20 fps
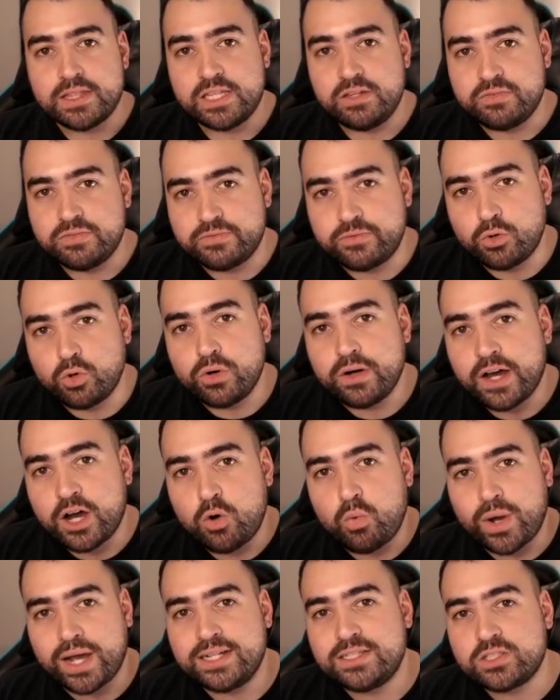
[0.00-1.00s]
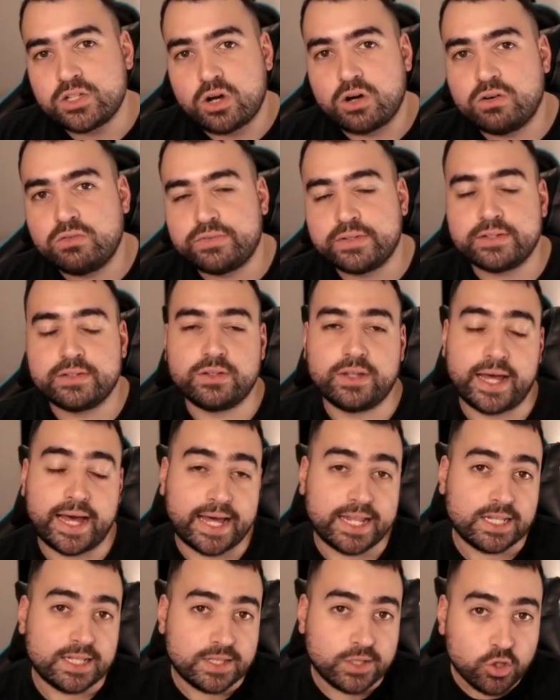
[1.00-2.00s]
the for await of
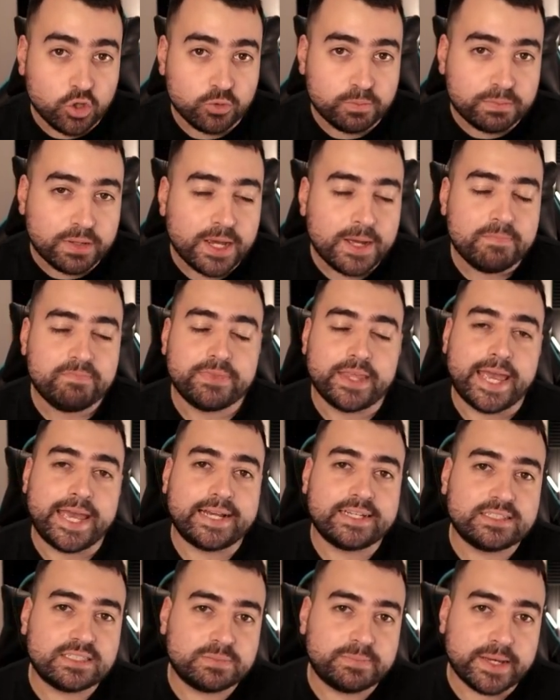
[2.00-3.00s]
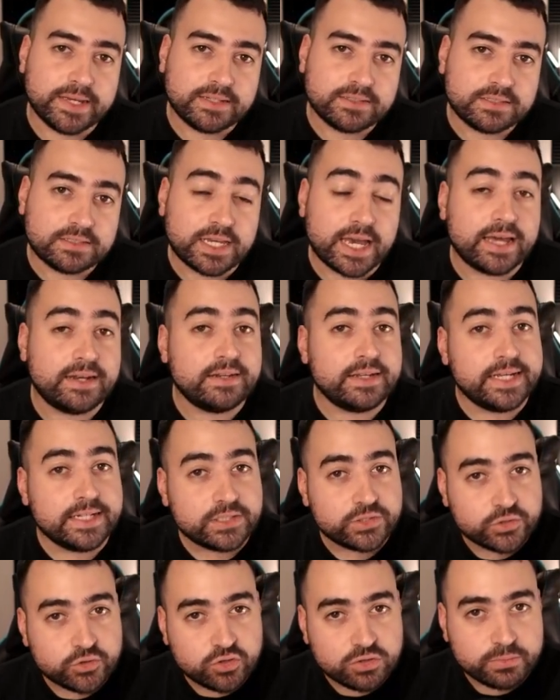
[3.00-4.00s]
uh, loop expects an
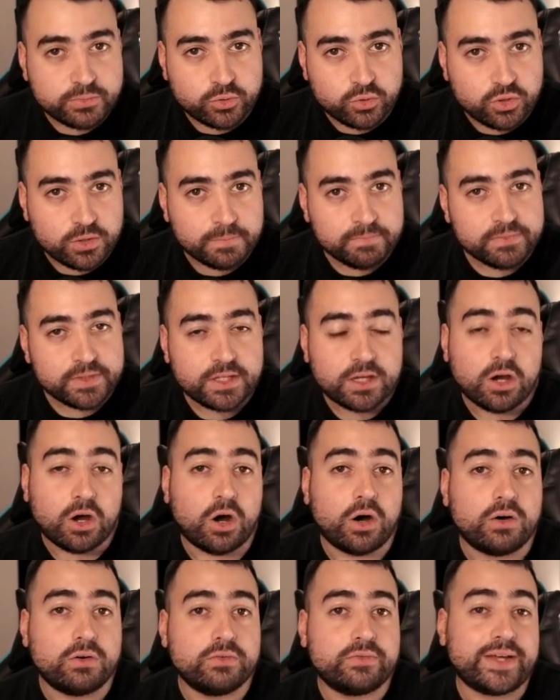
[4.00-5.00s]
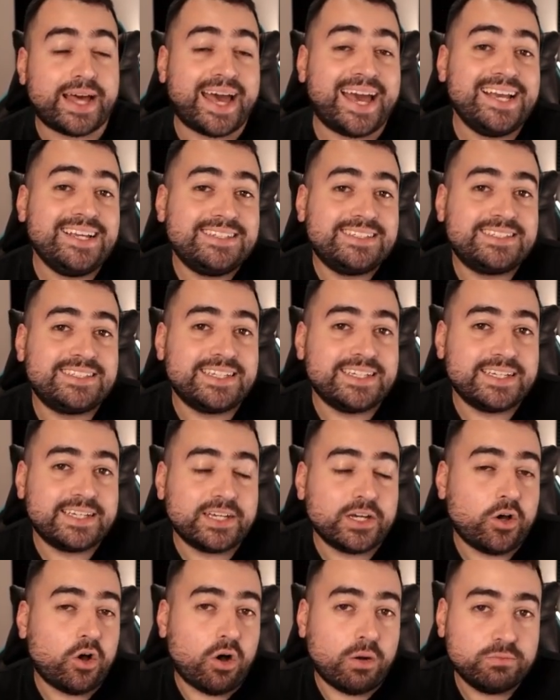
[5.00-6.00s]
iterable of
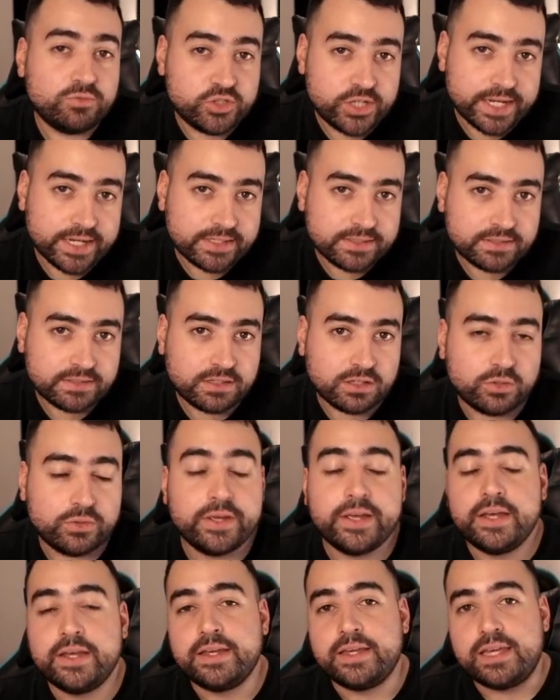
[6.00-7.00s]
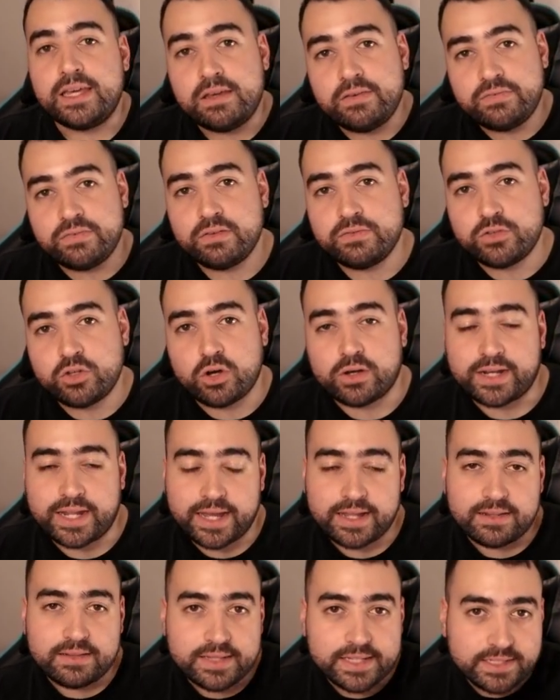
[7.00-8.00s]
async objects. So if you've got
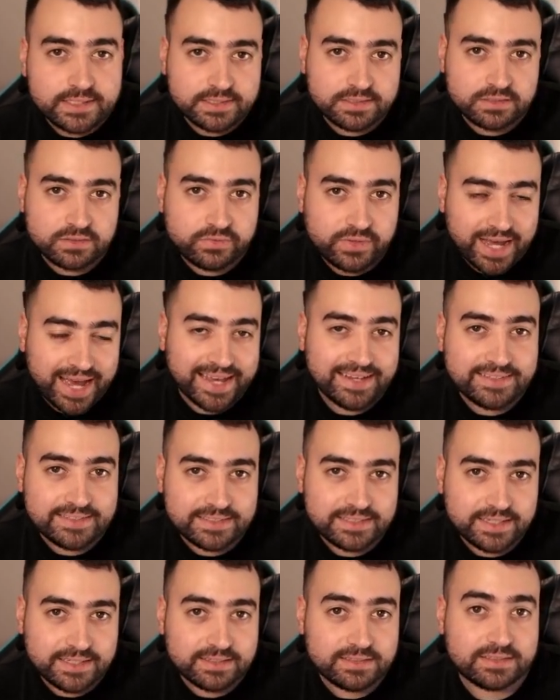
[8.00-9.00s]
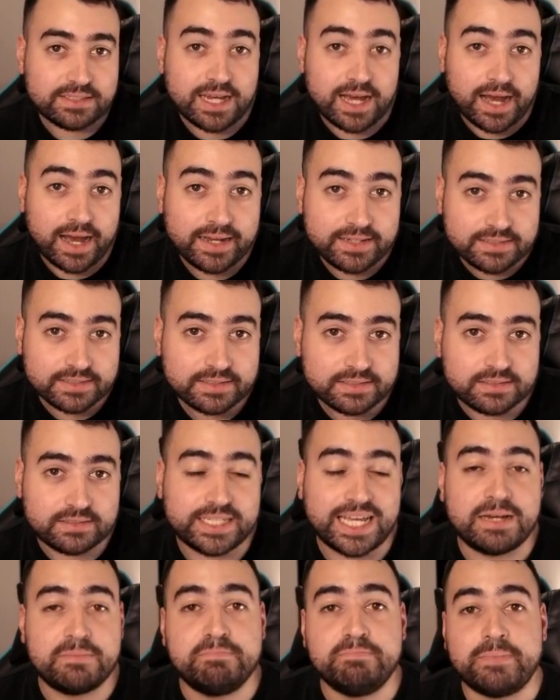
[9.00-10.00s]
a list of async tasks
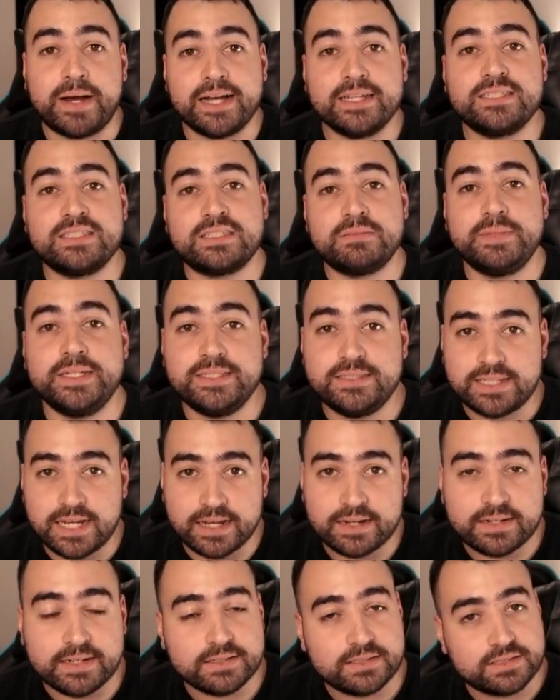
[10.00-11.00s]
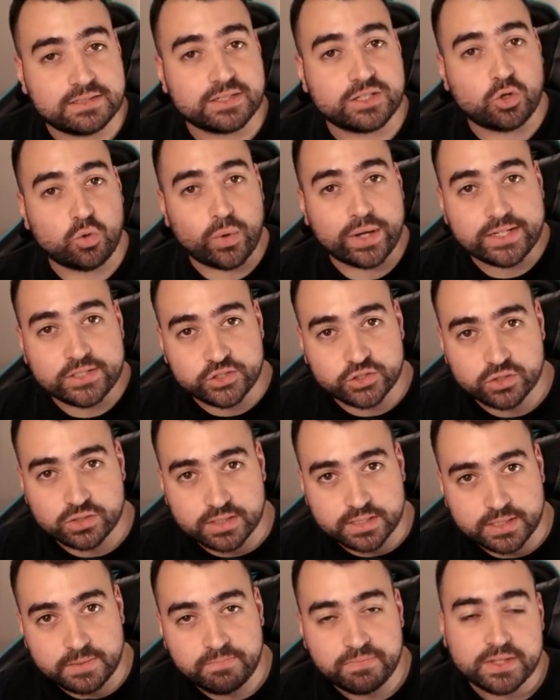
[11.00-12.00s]
that must be done
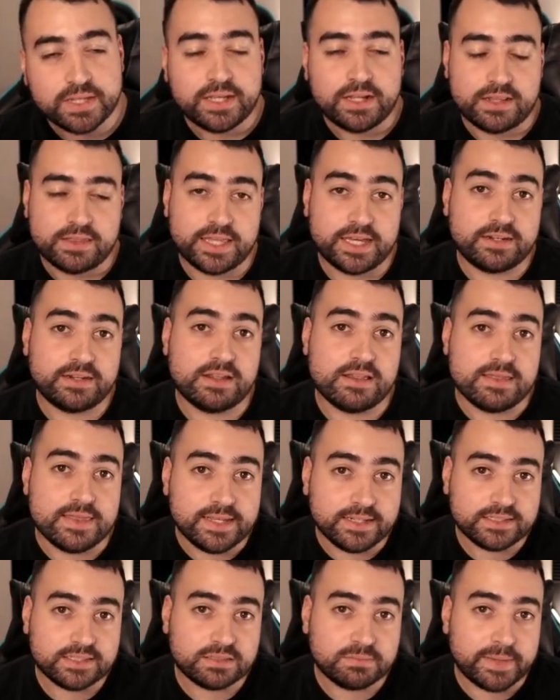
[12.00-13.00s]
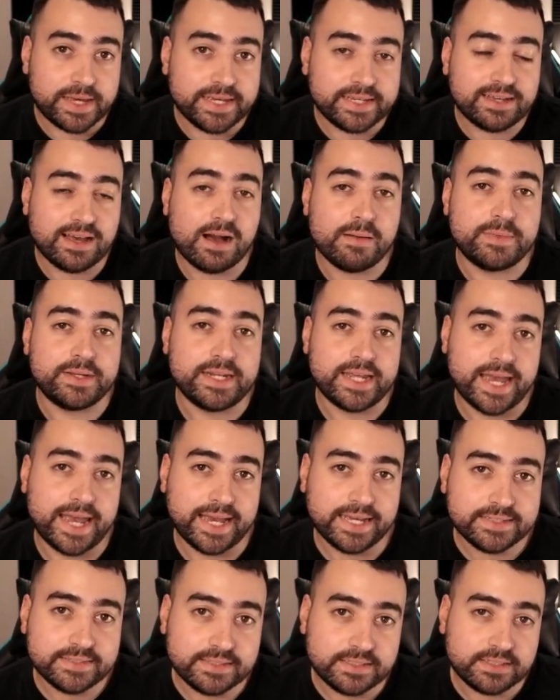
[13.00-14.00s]
sequentially, then this may come in
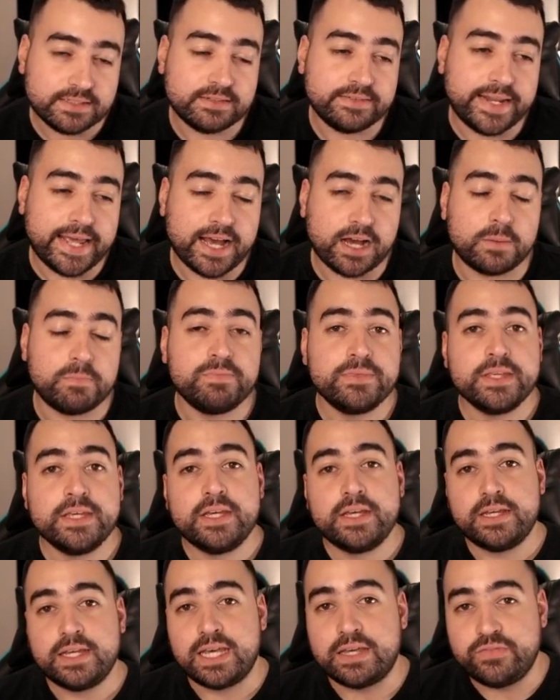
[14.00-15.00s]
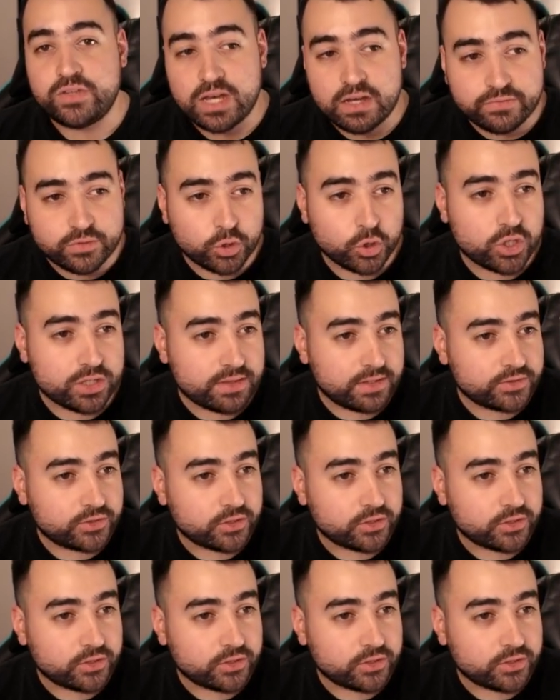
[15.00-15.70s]
handy. Now, if you have a look at the